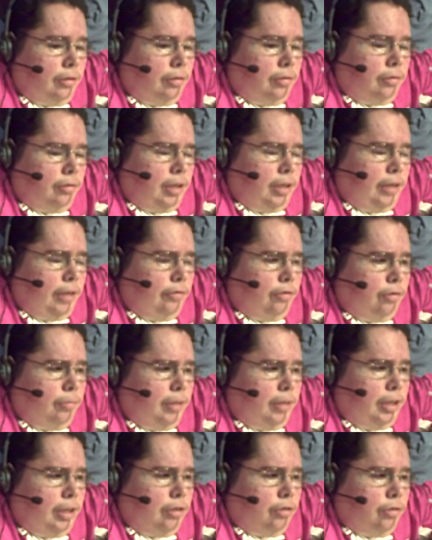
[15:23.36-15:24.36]
after the
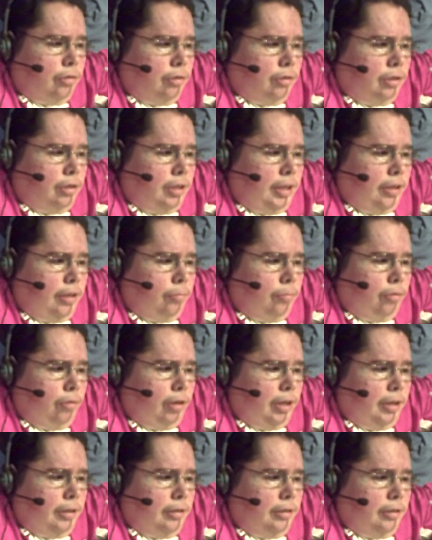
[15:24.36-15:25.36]
match, Daniel
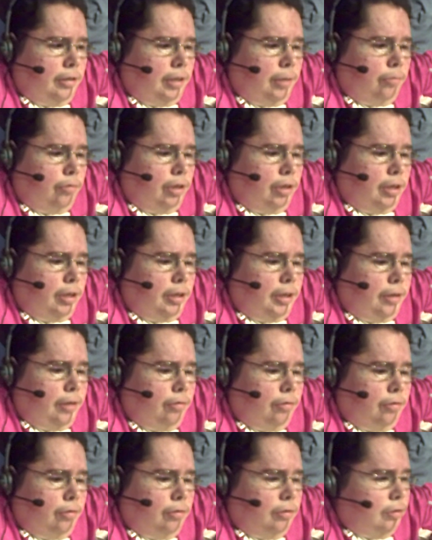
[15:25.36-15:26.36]
Bryan came running out
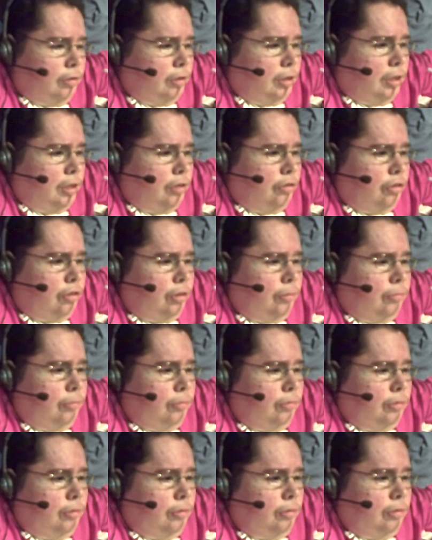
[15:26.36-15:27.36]
and jumped
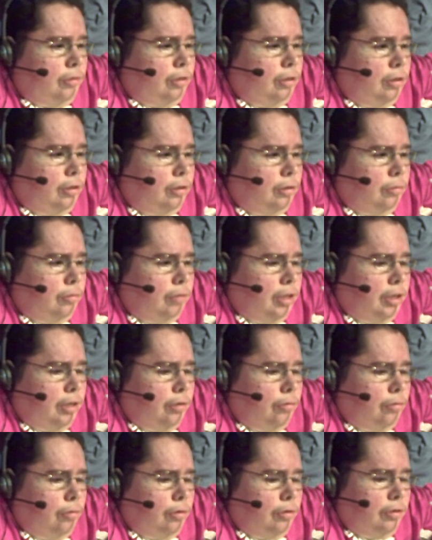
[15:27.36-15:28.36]
Randy
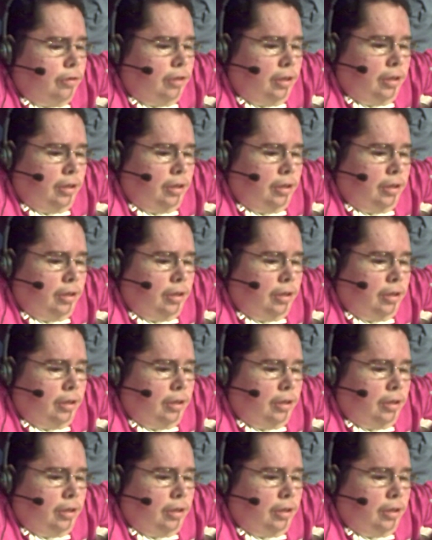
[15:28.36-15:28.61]
Orton,